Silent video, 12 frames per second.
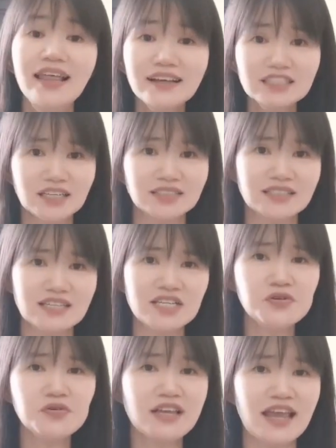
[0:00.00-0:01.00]
And I shall
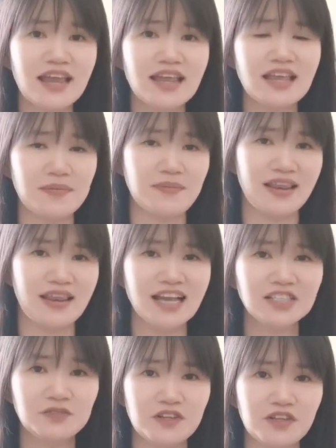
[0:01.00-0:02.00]
see you again in my
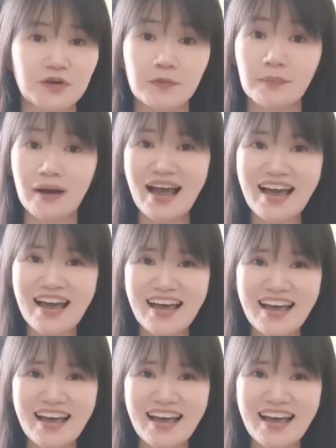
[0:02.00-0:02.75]
next video.